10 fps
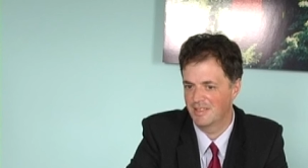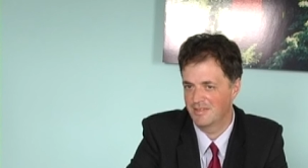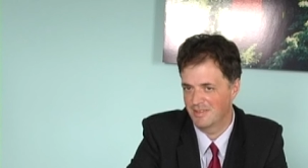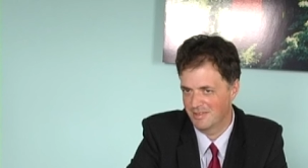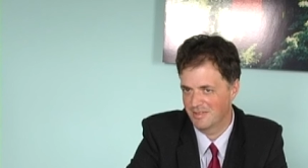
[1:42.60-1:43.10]
I
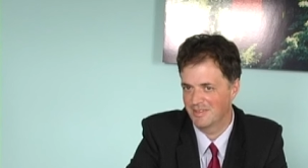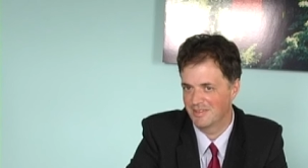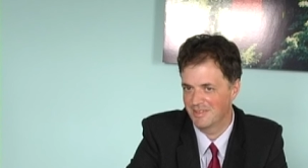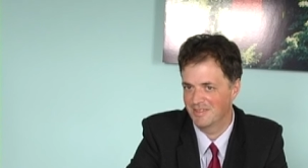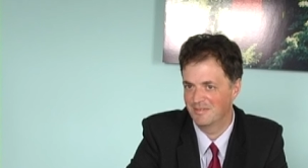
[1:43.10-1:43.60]
think
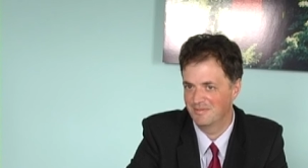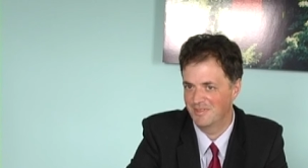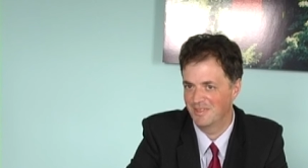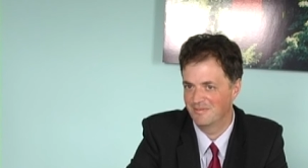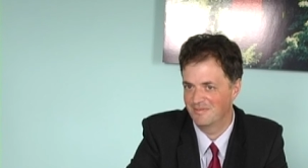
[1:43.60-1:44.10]
uh, uh,
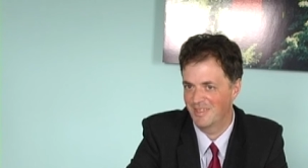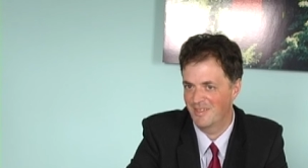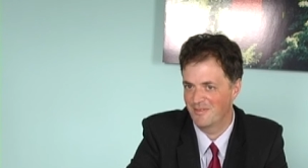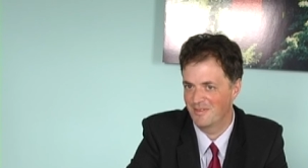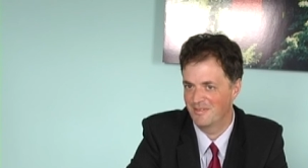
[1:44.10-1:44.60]
we'll
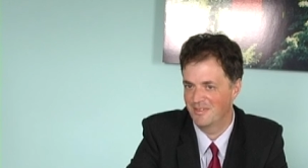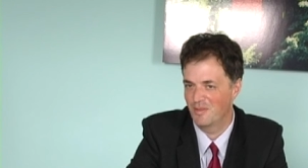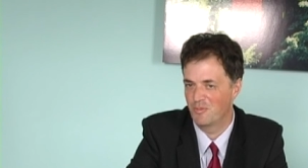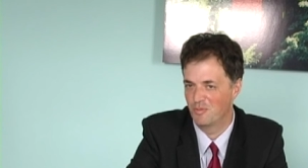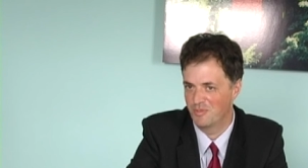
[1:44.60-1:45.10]
have uh,
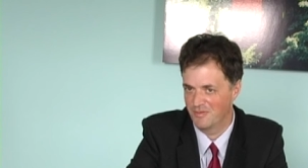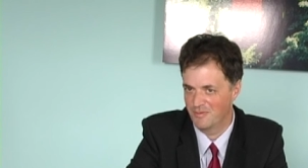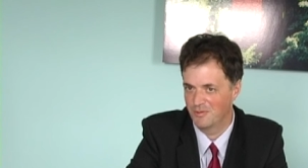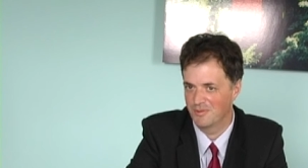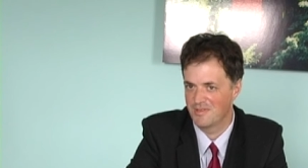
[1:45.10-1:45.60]
the appropriate
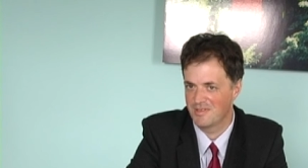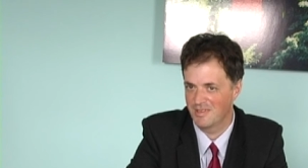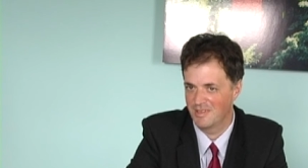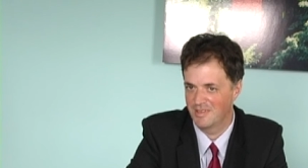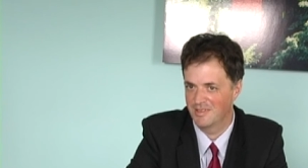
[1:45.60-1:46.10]
focus
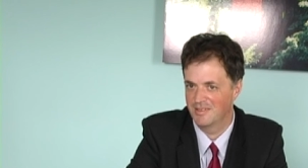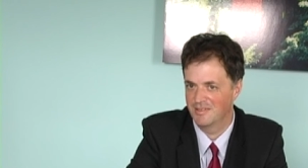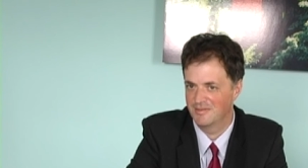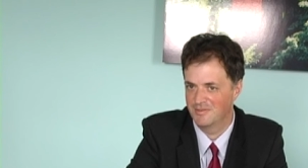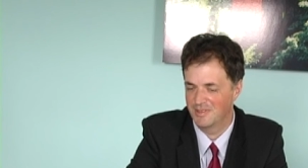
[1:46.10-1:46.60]

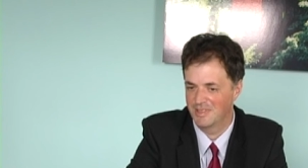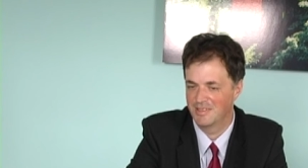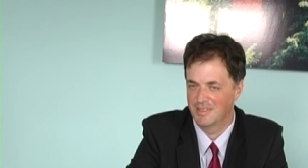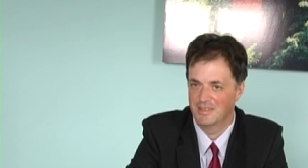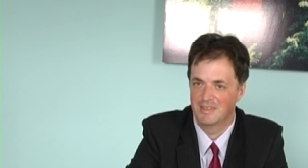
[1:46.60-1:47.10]
uh, uh, for that.